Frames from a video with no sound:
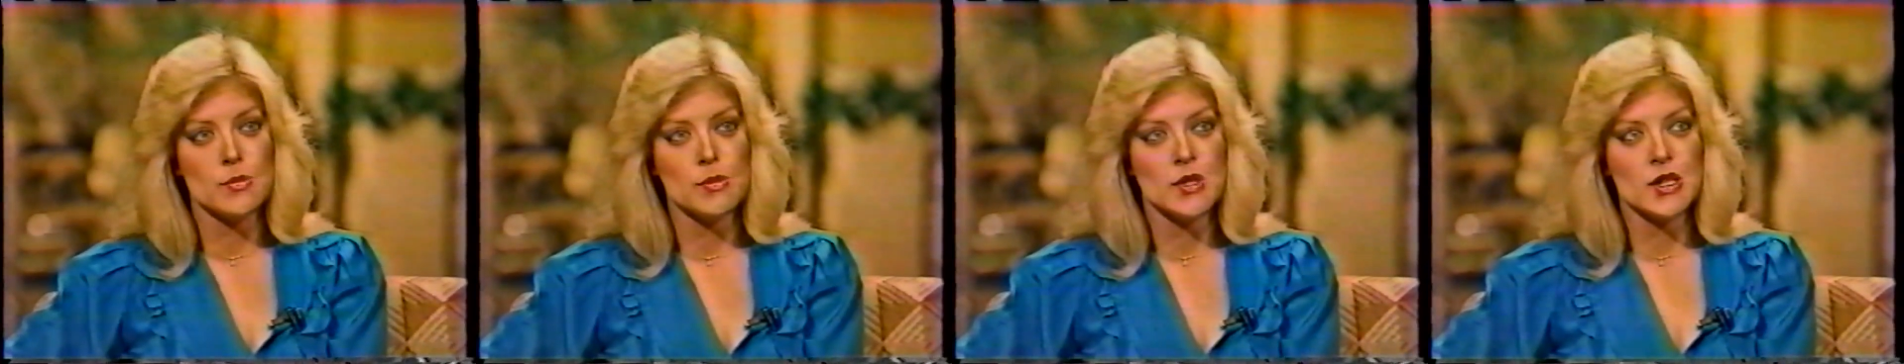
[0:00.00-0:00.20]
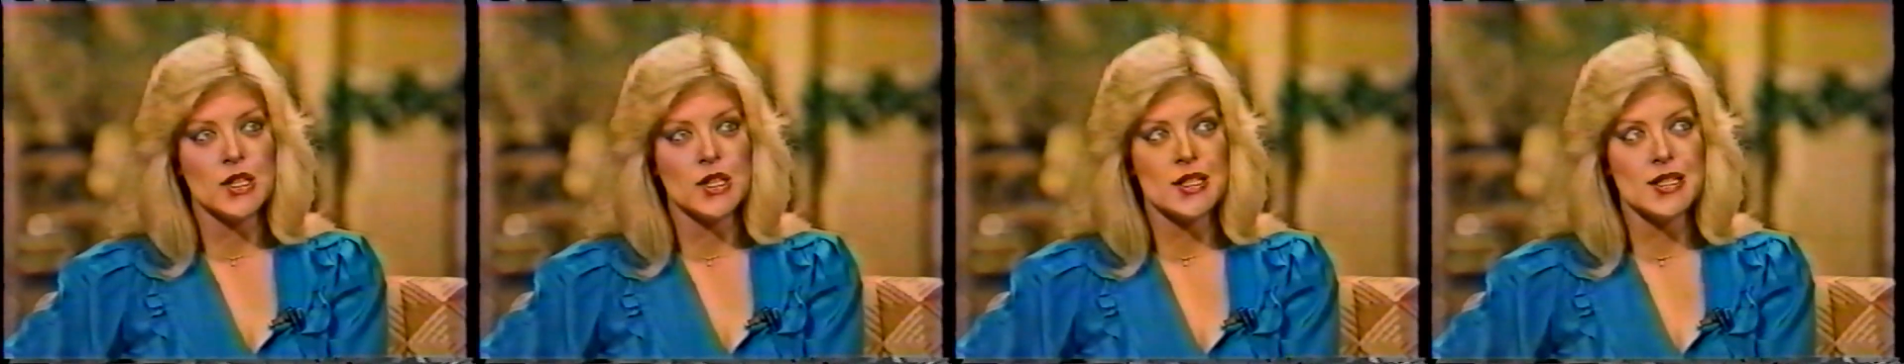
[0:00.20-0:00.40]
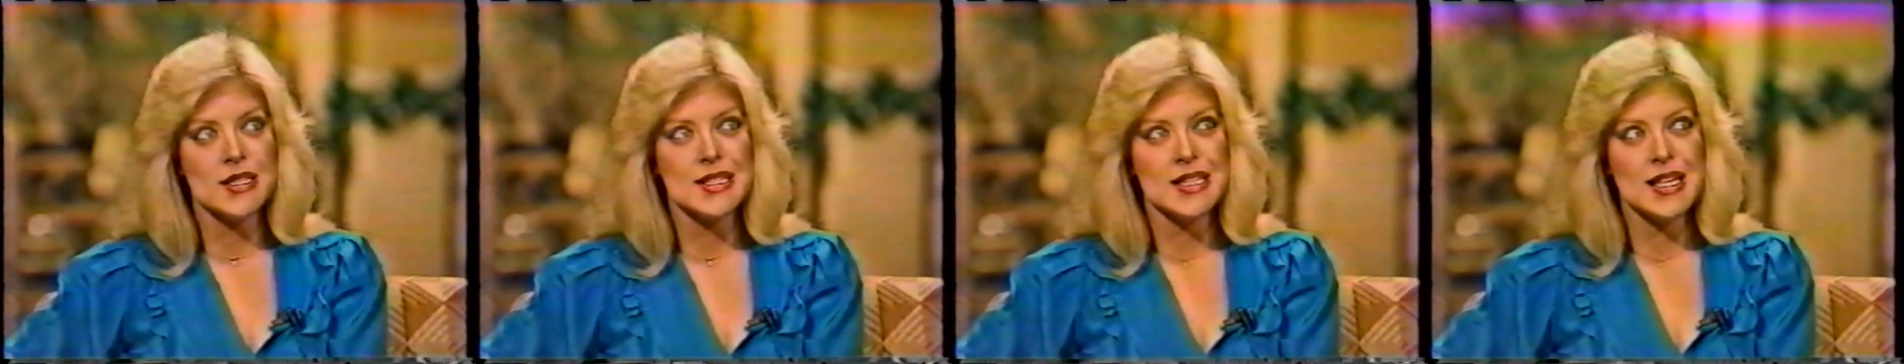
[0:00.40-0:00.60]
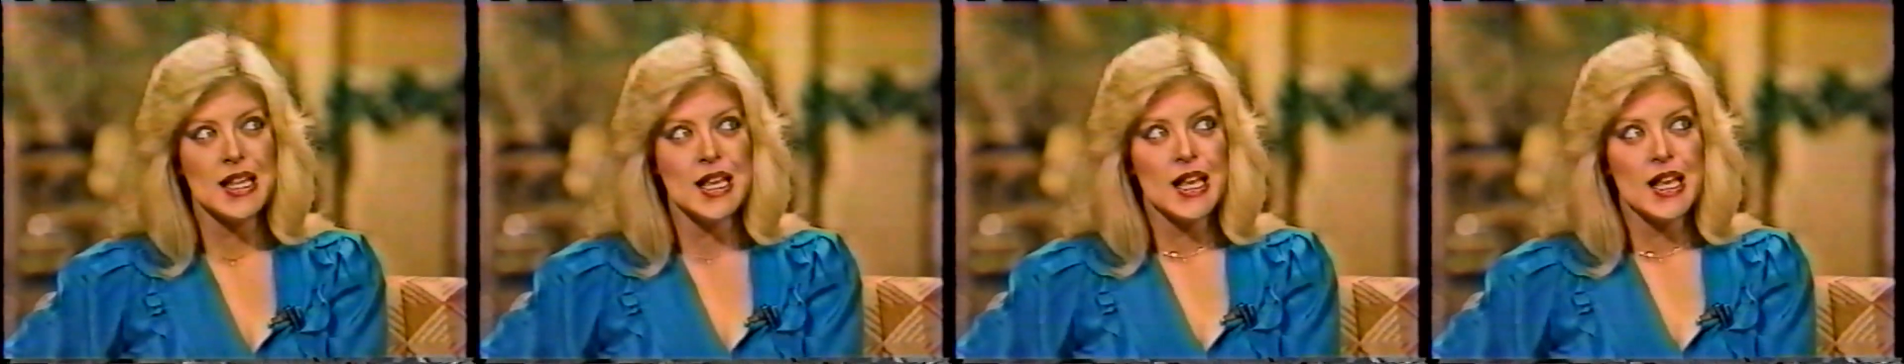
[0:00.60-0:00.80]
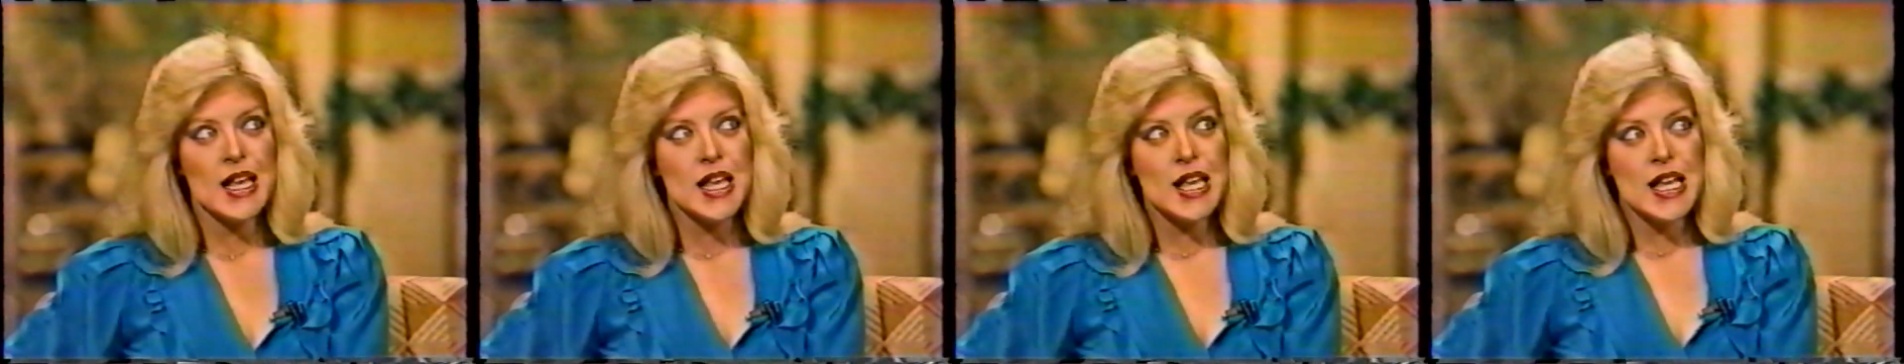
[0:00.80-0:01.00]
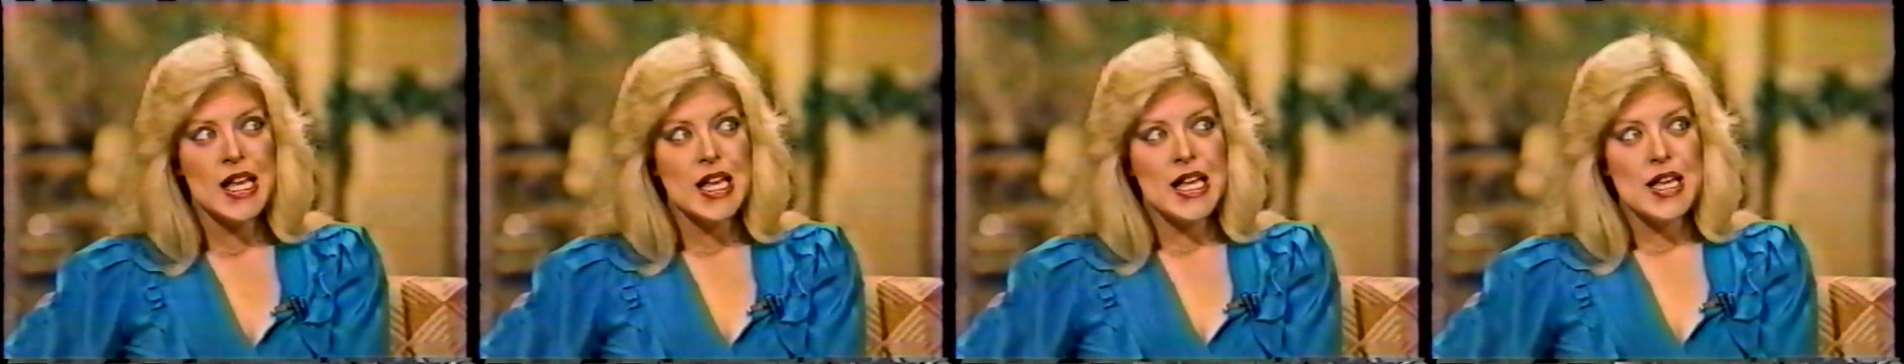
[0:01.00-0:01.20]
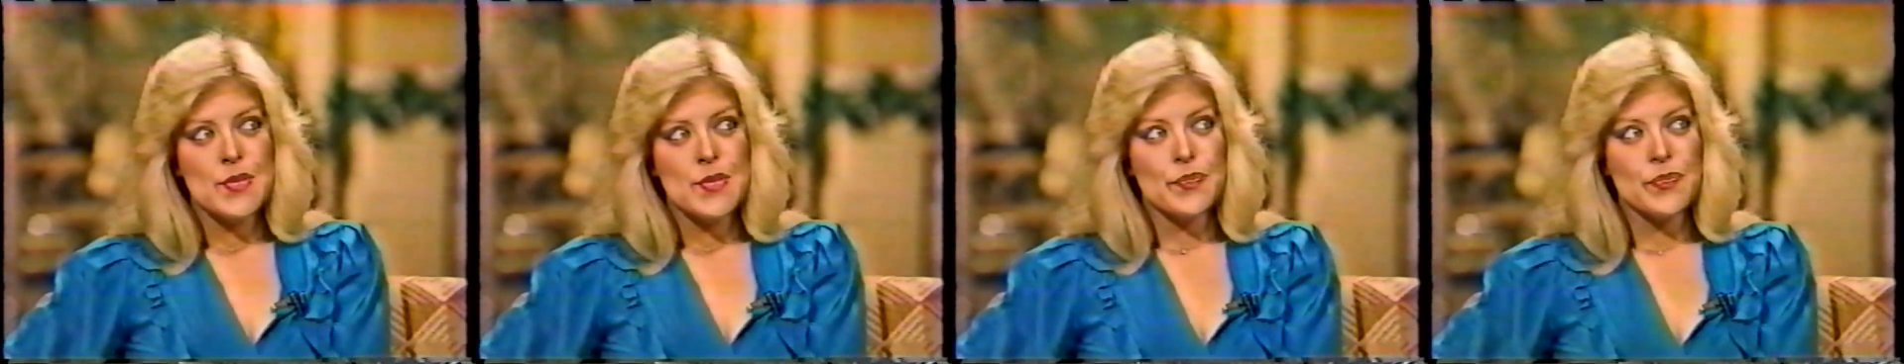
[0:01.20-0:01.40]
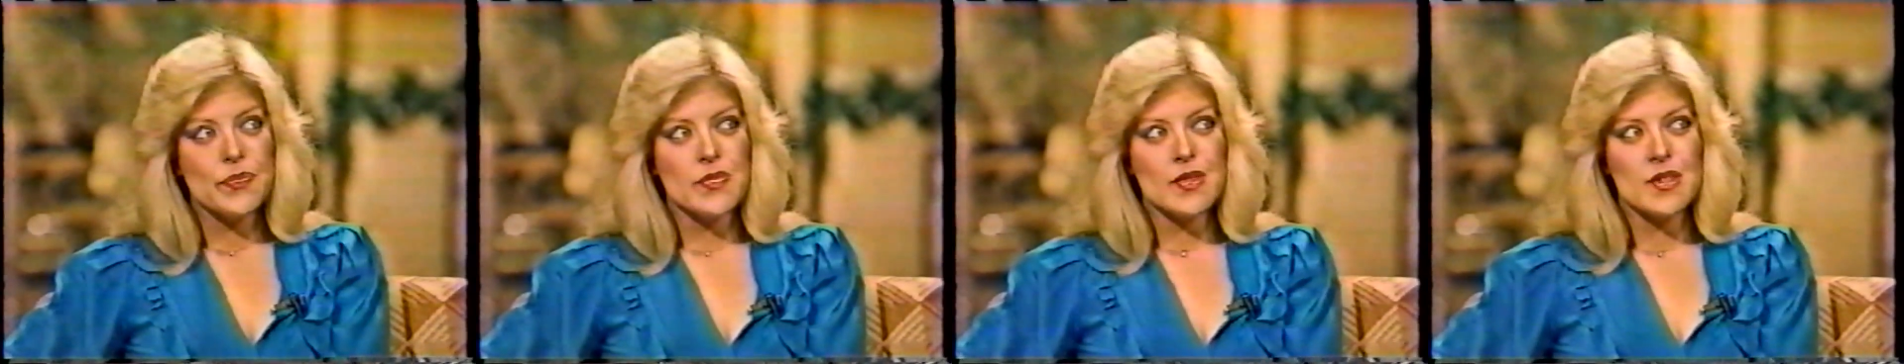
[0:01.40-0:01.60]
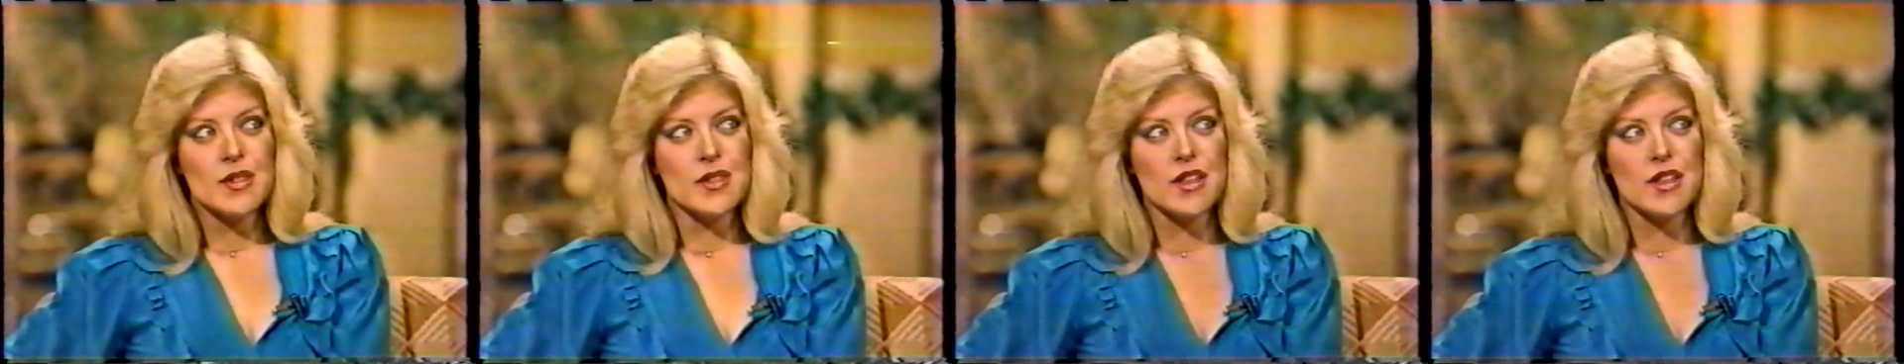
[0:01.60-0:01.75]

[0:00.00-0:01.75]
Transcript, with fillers: because there